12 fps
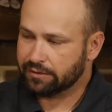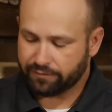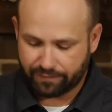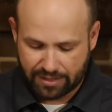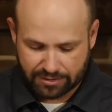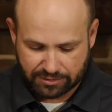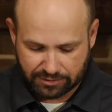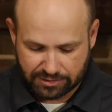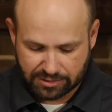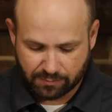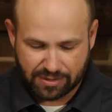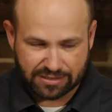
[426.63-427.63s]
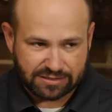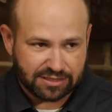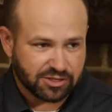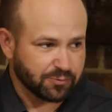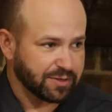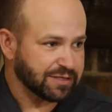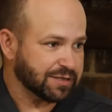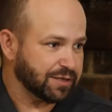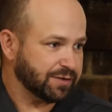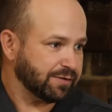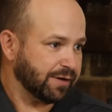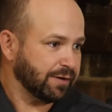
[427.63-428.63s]
evangelism. We had 6 weeks to
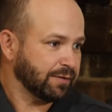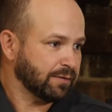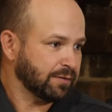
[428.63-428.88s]
do it.